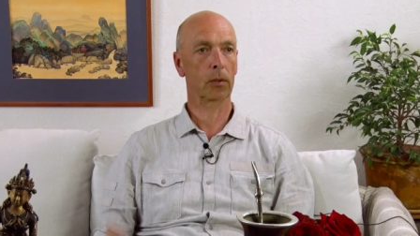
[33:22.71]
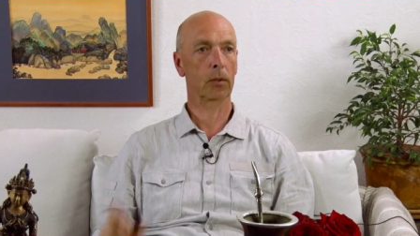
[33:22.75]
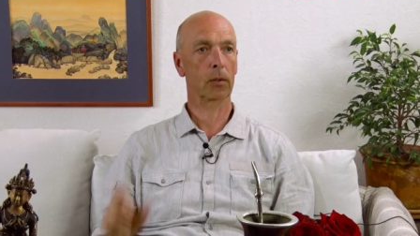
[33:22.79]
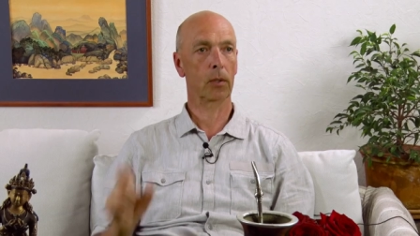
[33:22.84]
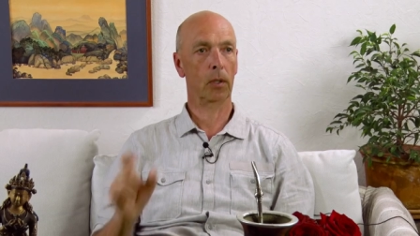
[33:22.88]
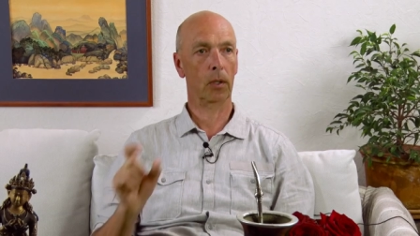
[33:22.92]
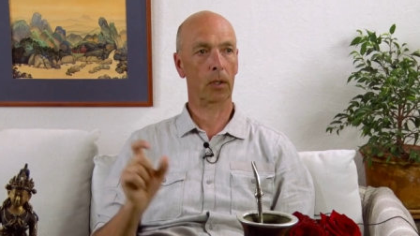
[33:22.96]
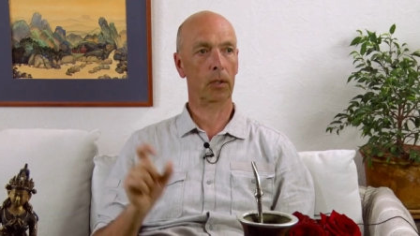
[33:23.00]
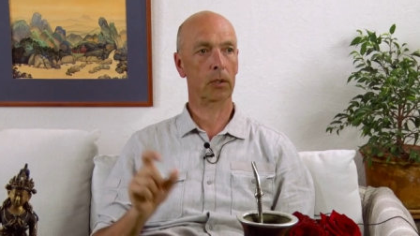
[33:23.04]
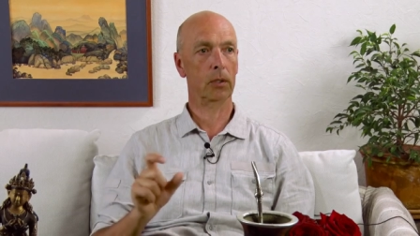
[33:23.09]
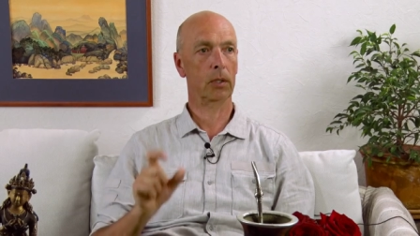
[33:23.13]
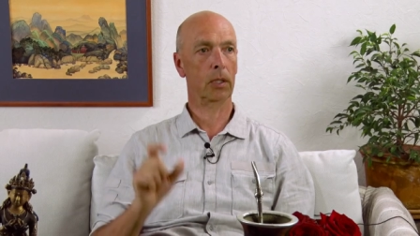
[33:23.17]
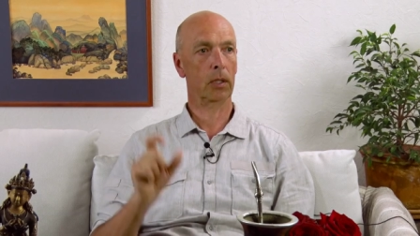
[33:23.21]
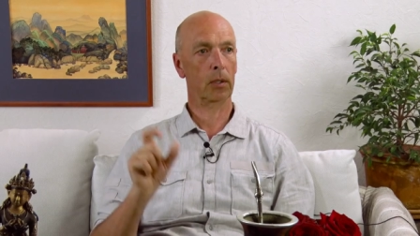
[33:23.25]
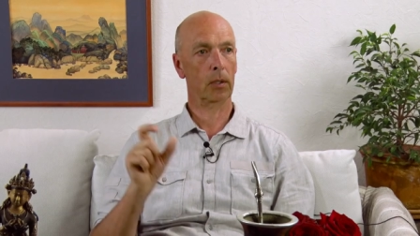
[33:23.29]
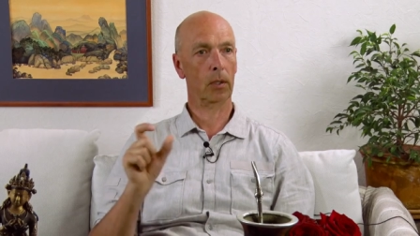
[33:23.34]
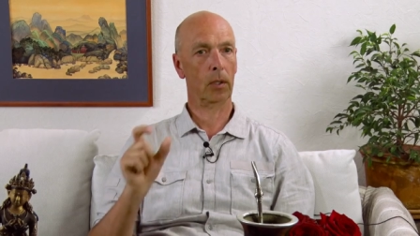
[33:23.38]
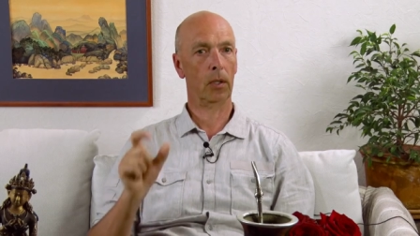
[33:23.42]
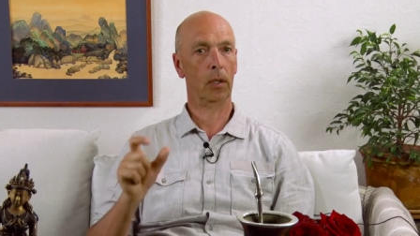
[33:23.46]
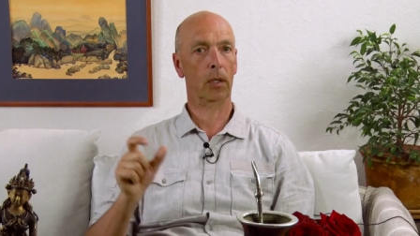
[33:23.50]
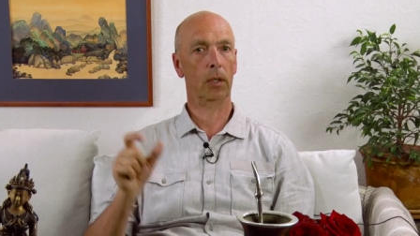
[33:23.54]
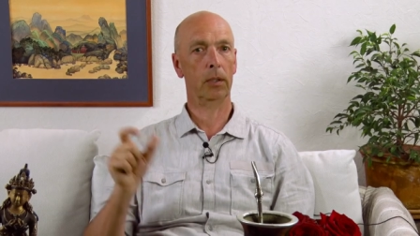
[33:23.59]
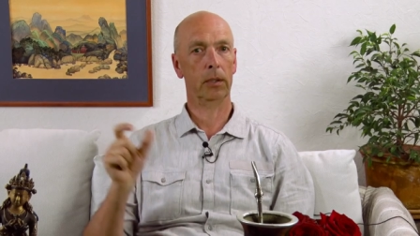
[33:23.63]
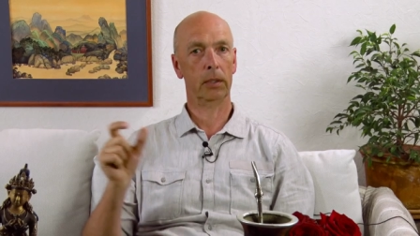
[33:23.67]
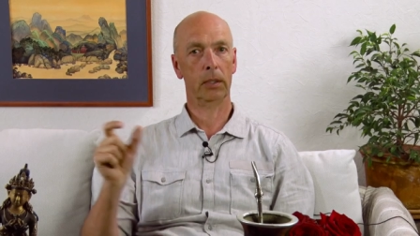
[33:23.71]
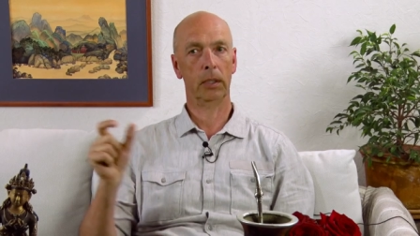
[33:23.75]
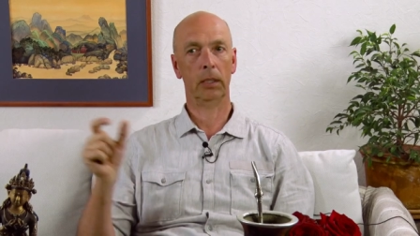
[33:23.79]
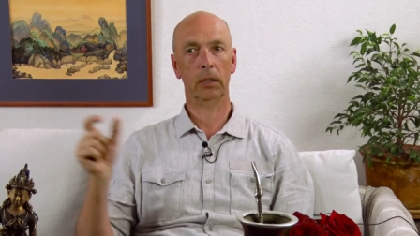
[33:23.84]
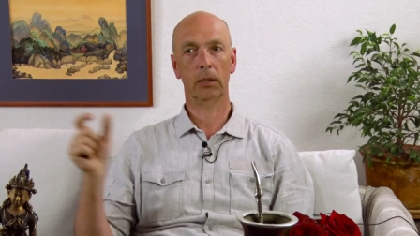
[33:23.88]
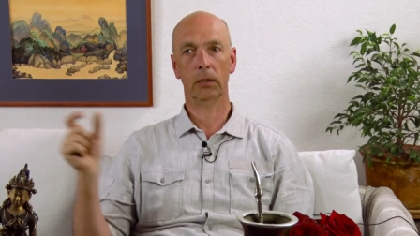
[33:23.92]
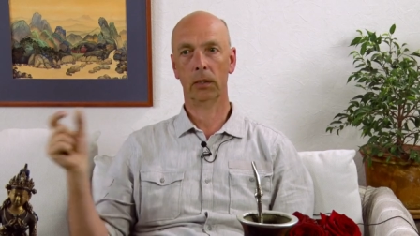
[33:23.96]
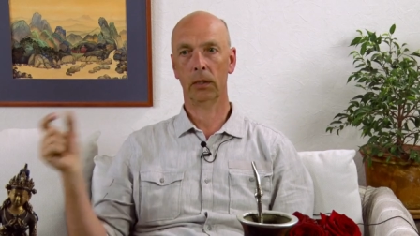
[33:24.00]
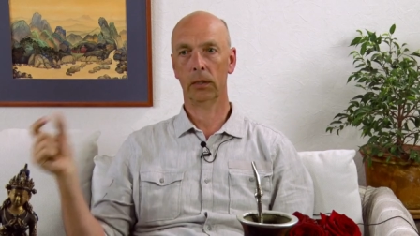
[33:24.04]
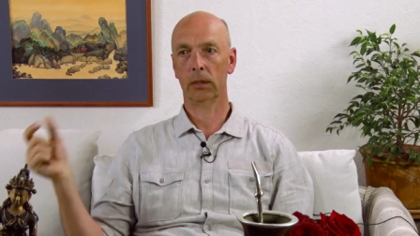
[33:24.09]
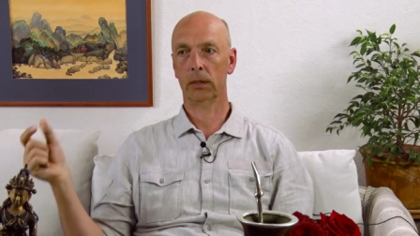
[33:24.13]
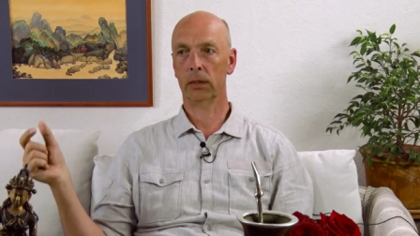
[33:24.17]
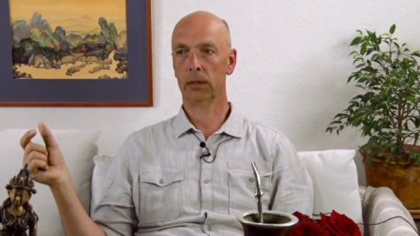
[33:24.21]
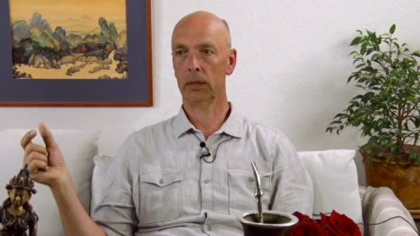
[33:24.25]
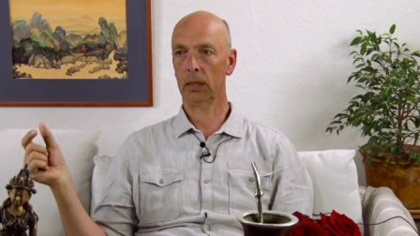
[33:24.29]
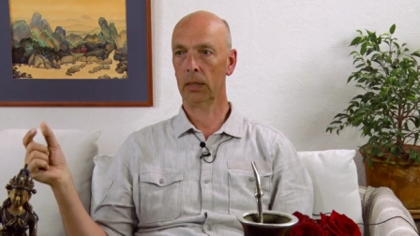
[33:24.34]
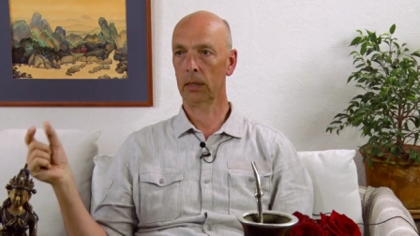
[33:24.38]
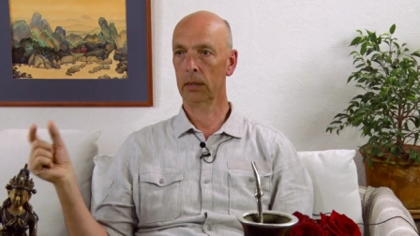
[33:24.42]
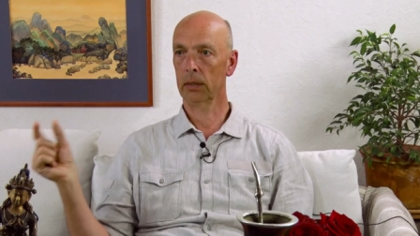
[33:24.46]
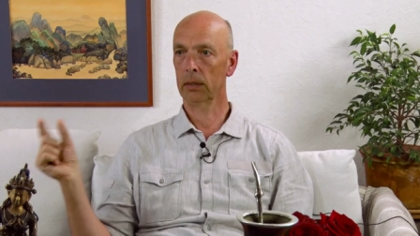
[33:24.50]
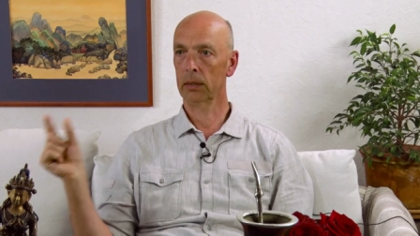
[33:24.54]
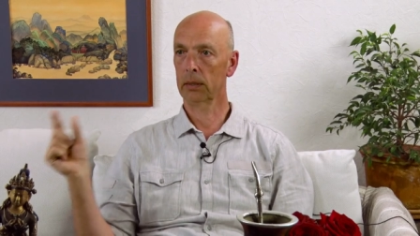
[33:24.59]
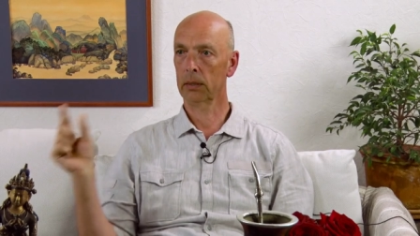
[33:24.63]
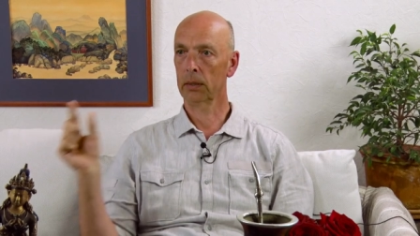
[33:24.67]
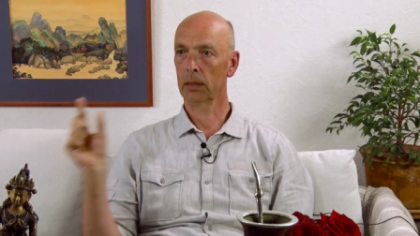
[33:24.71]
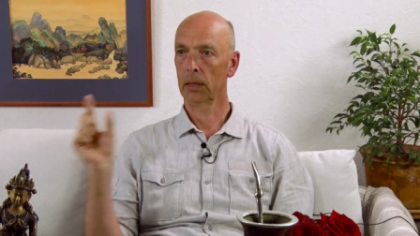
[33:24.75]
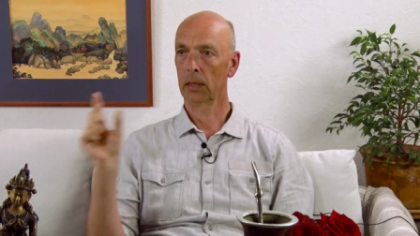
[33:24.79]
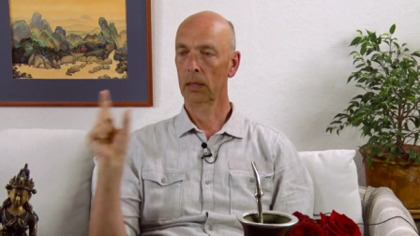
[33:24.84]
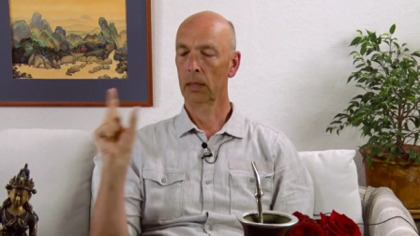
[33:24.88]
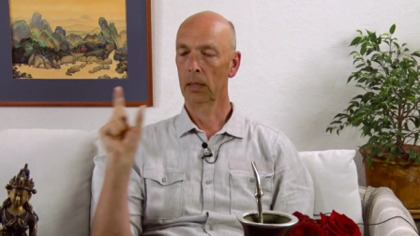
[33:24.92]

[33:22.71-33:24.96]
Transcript: Dorje and all teachers since,